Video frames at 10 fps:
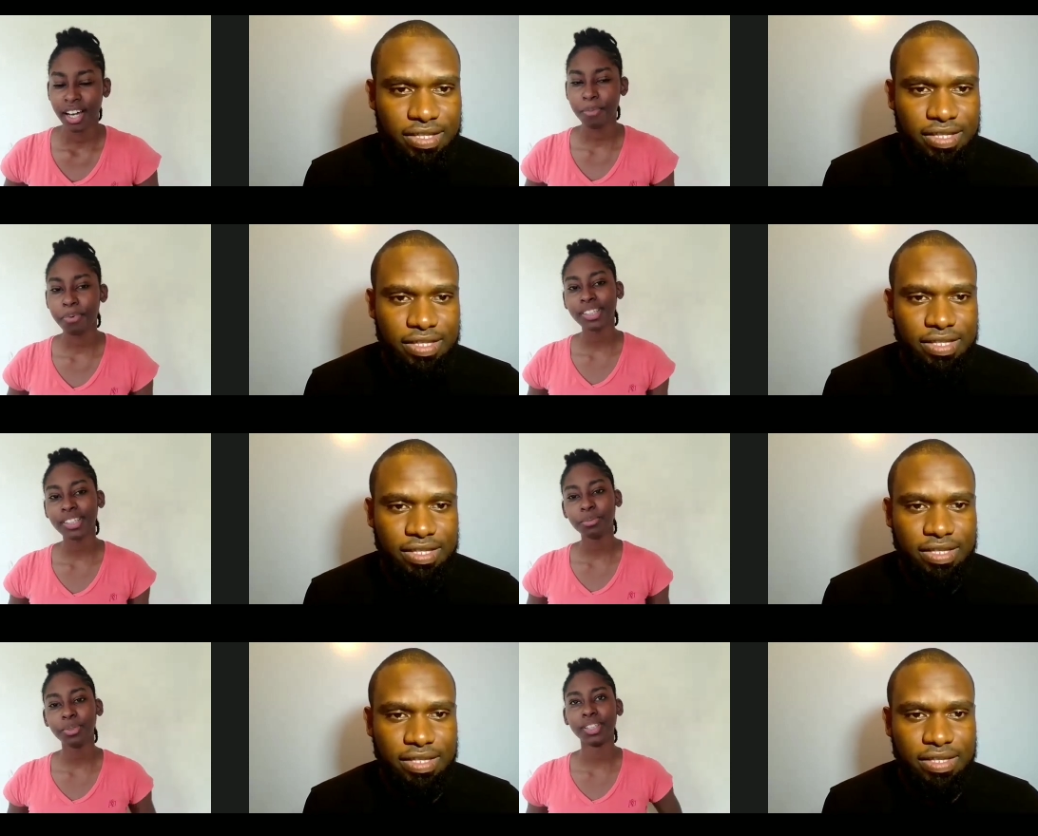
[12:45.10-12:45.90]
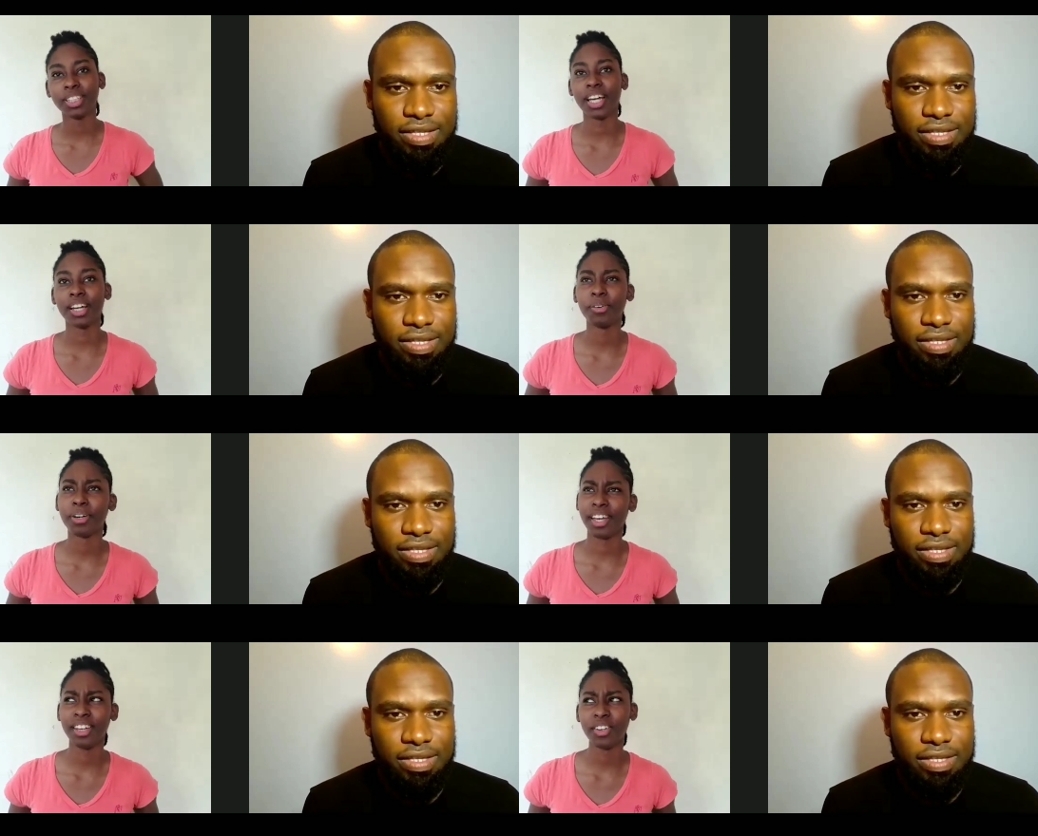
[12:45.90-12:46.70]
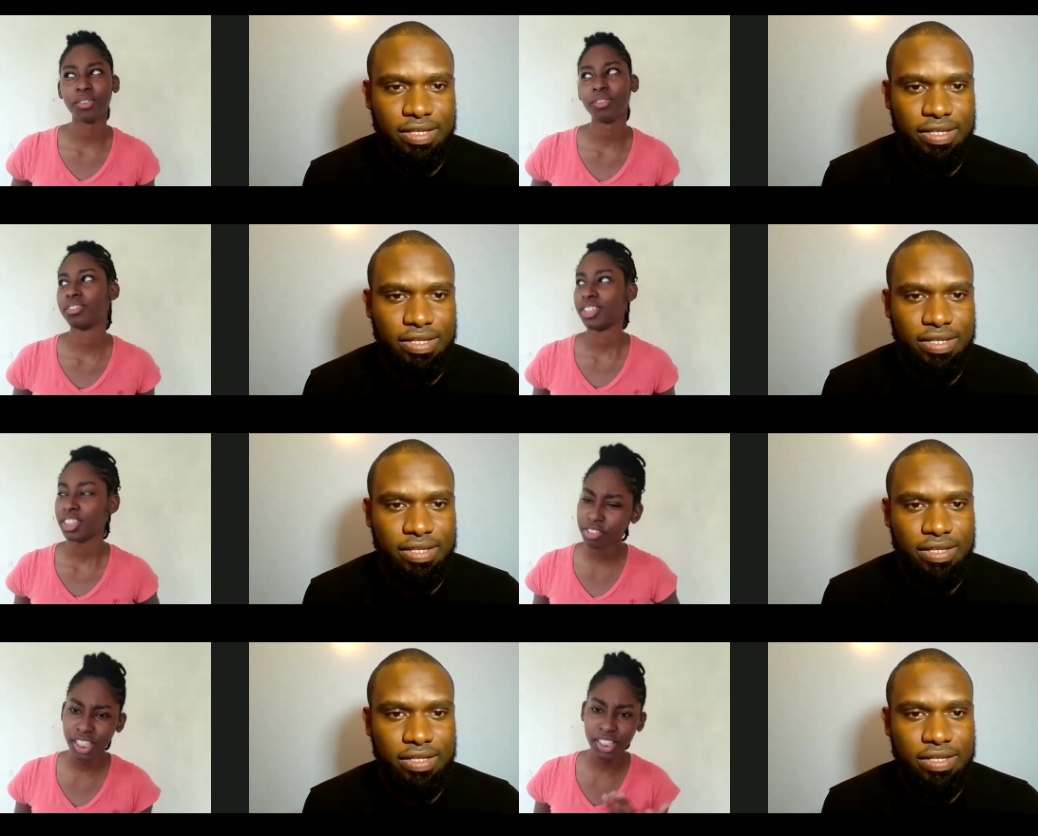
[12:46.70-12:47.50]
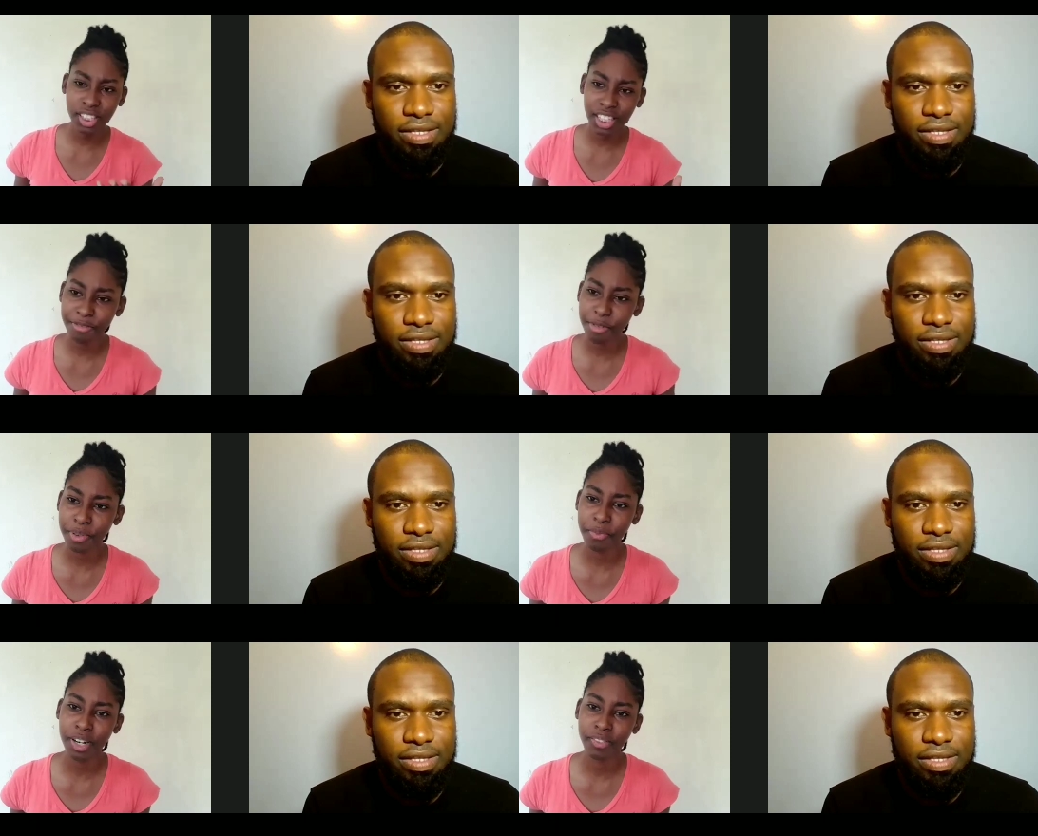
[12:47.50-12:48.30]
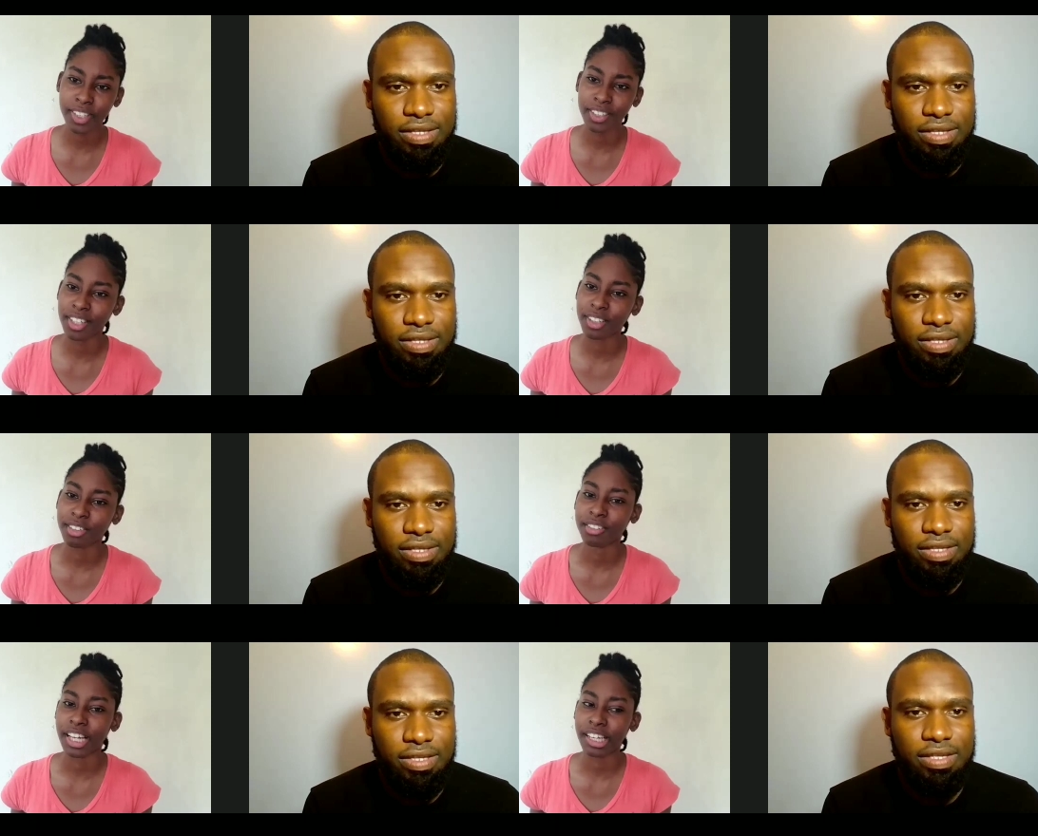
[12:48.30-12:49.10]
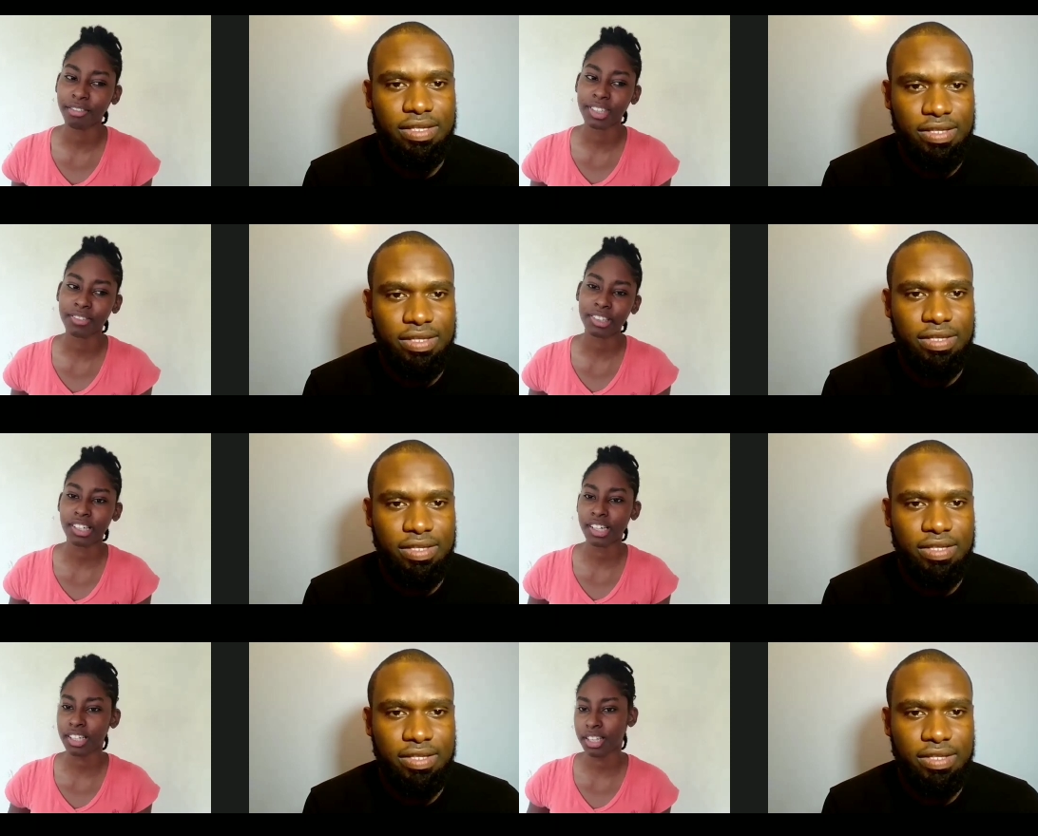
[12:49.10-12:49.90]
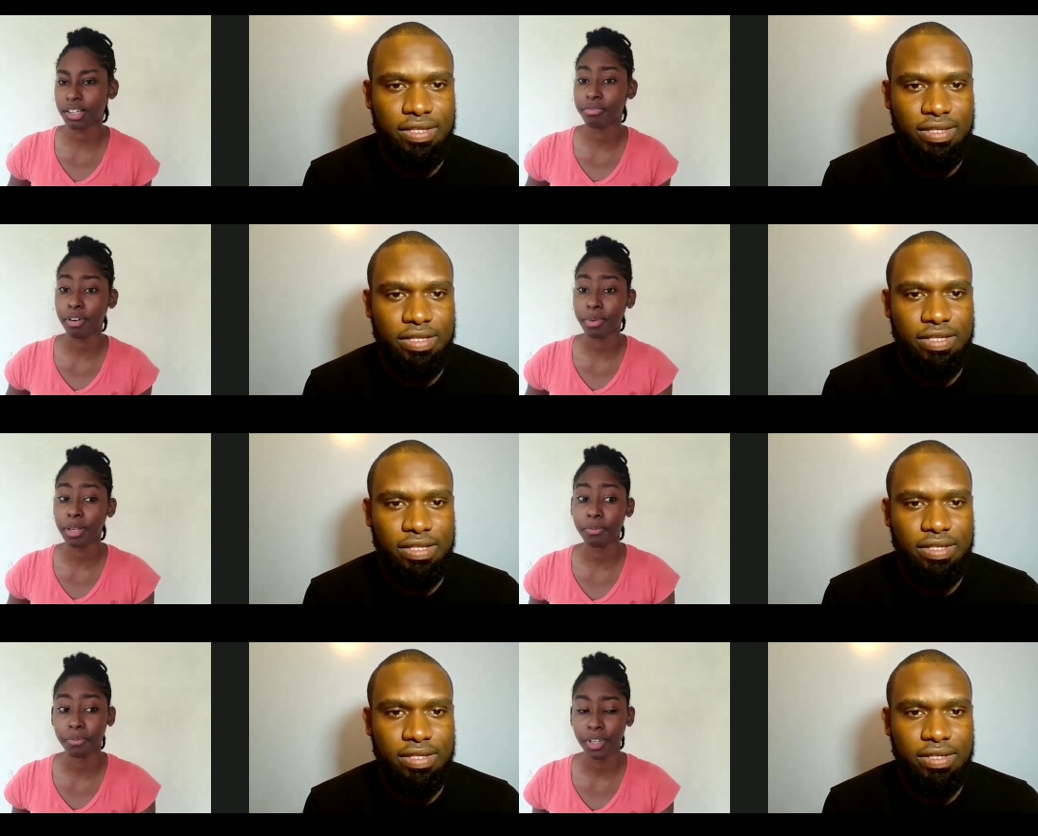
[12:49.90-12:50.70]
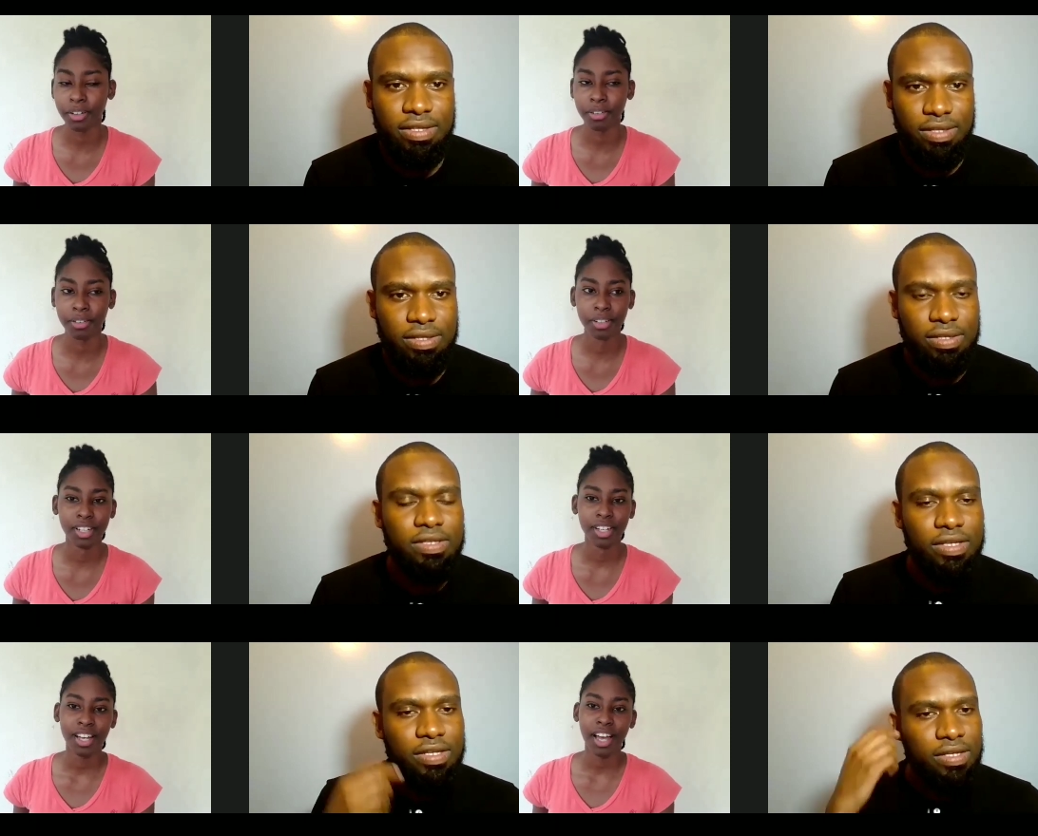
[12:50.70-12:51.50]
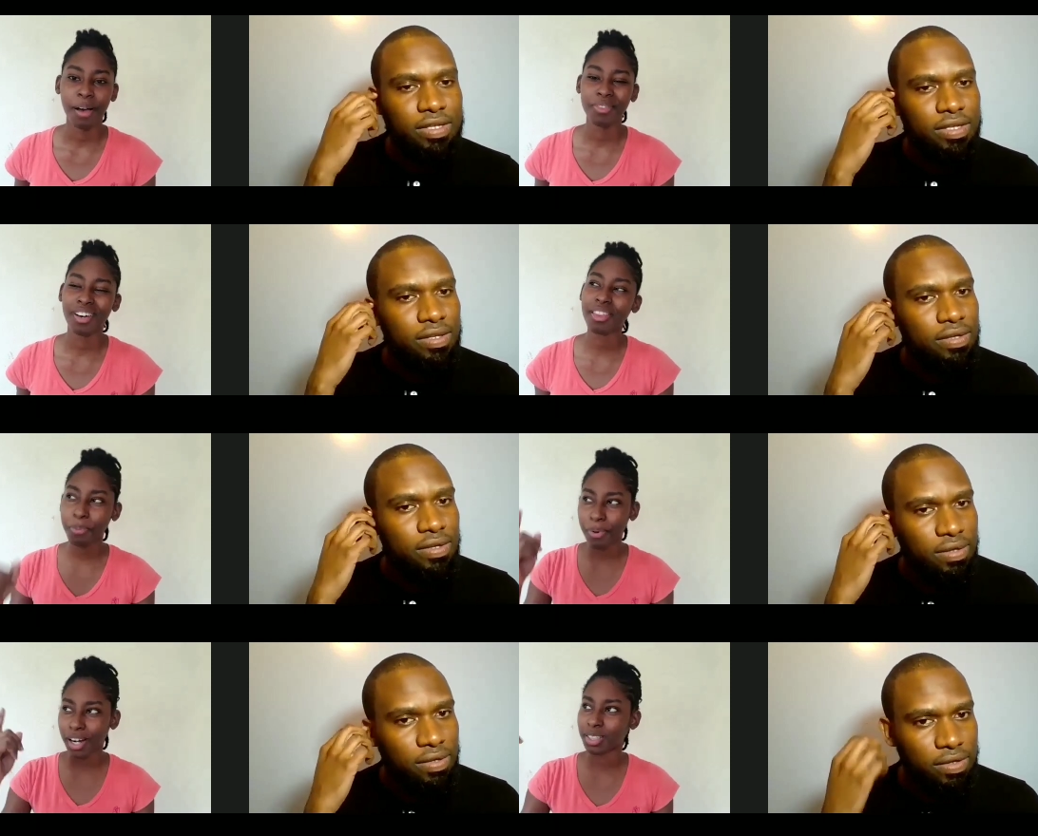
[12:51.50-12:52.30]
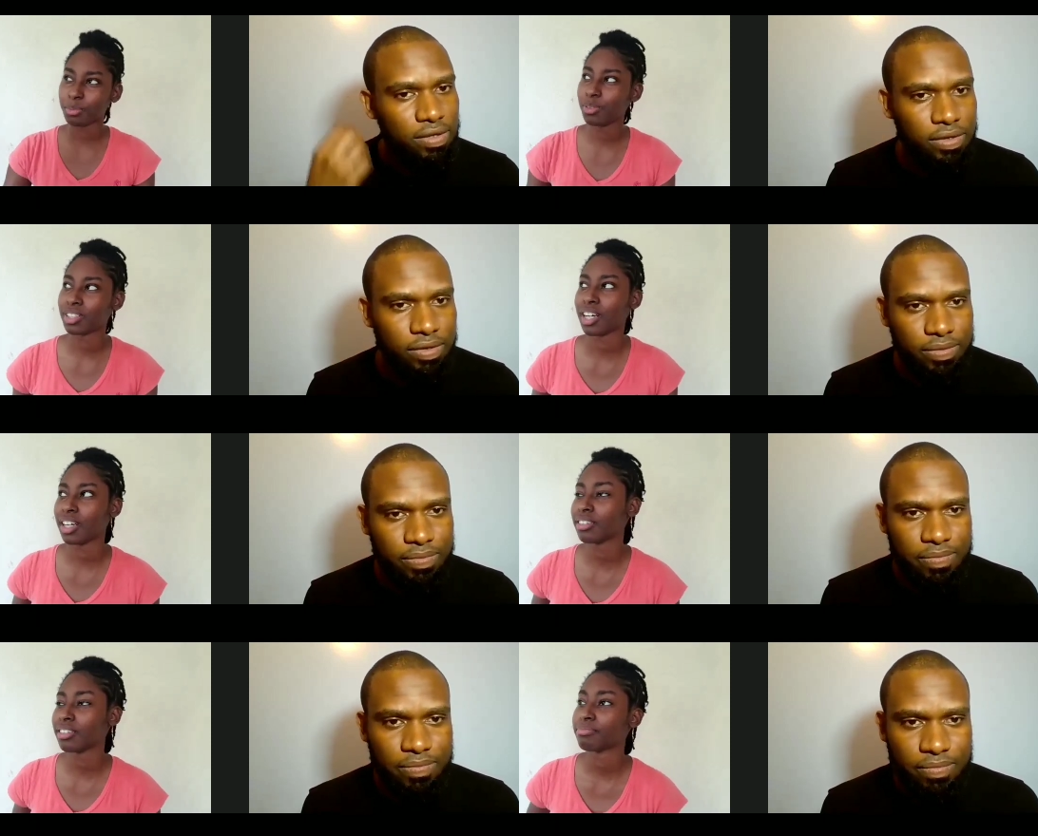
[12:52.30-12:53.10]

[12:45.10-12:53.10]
Speaker 1: a part of me was like, okay, you know, you really should give people the benefits of the doubt. Like you've never heard anything from him, you know. Um, the other part of me was like,